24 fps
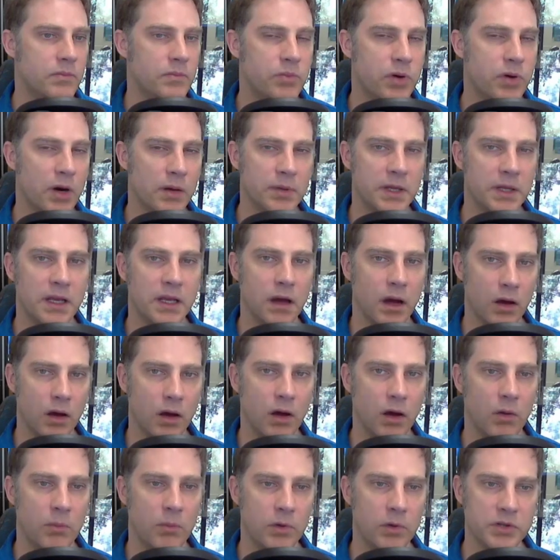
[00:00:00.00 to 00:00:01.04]
probably
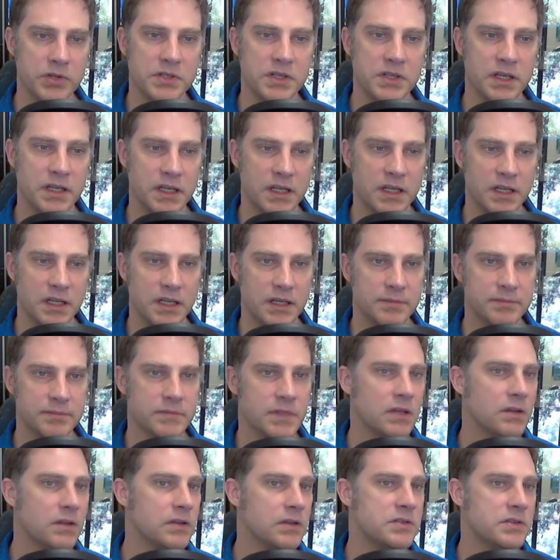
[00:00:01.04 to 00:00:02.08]
almost
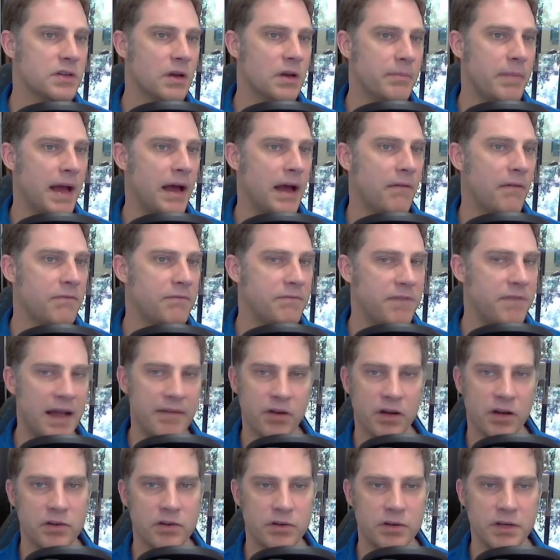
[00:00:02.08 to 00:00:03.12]
close to about
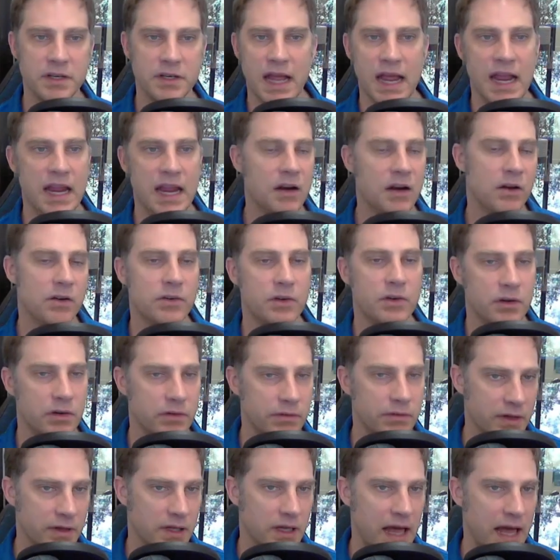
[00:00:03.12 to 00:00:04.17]
500 to 800
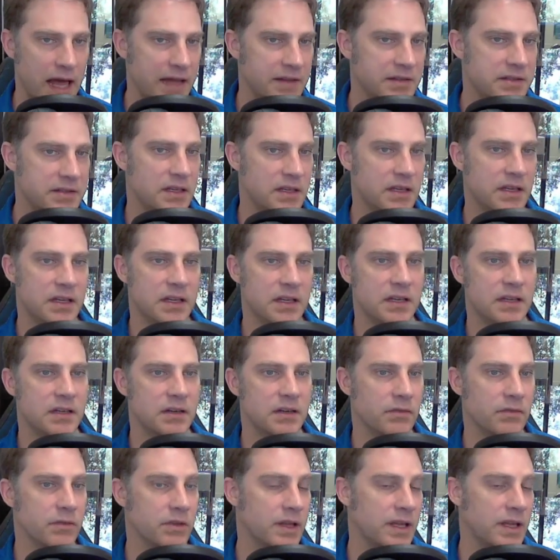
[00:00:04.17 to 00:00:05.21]
over the last
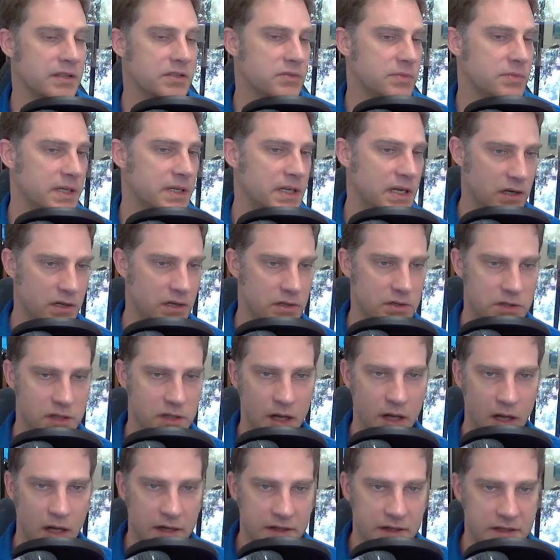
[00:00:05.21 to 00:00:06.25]
3 years.
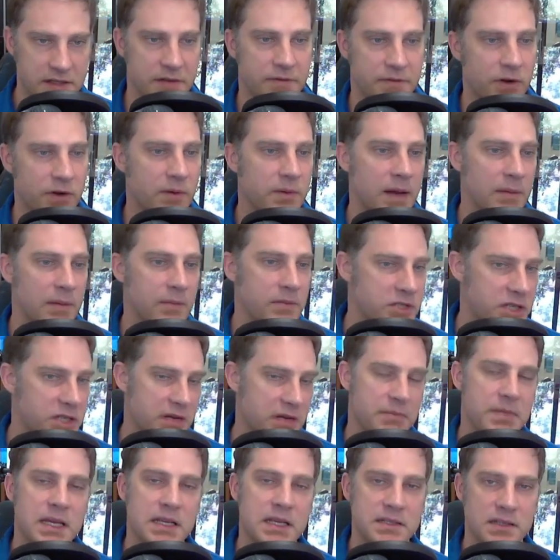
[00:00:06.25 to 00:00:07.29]
Different
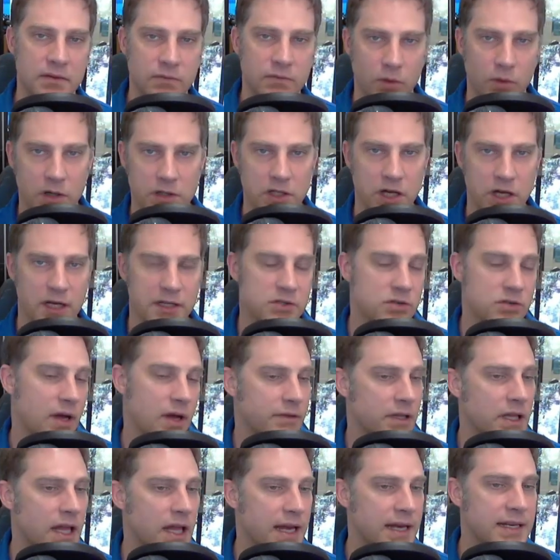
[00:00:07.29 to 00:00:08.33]
GMBs I've worked on. So I
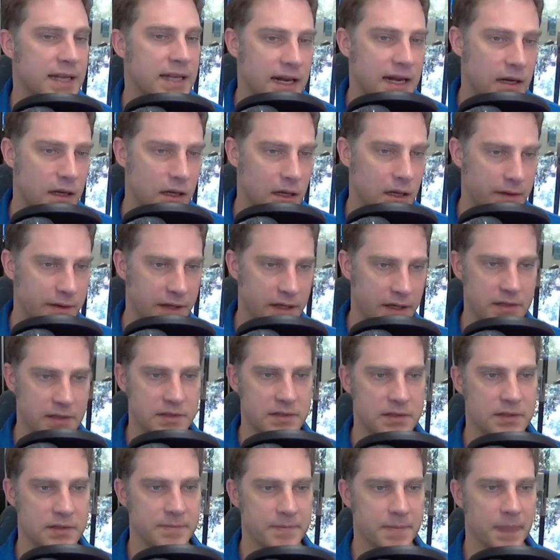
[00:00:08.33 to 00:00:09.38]
have a lot of data on
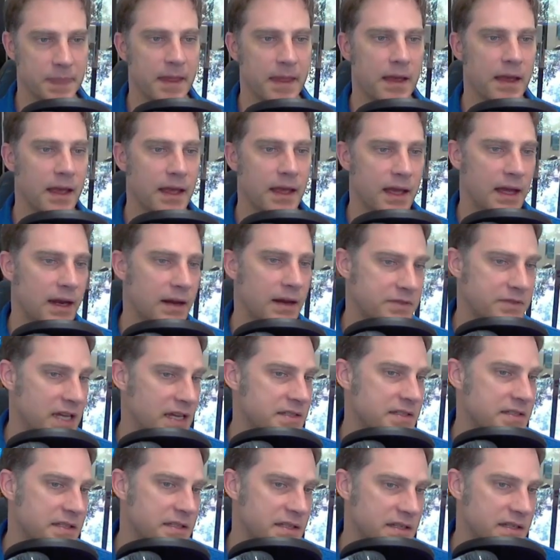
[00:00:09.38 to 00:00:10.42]
this. And I've
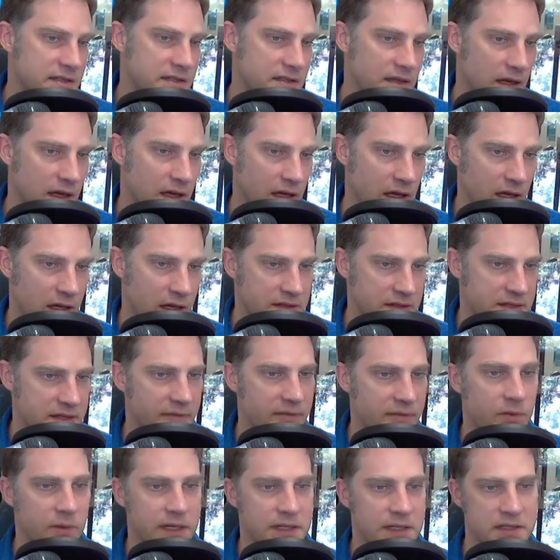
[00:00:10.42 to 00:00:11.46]
tested this
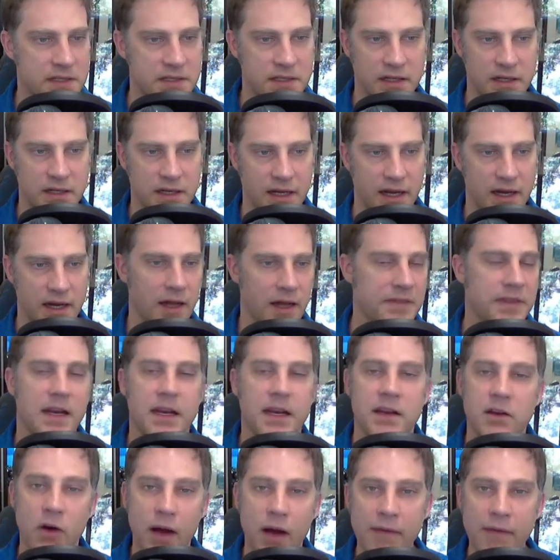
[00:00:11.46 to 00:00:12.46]
7 ways to Sunday. Not that I know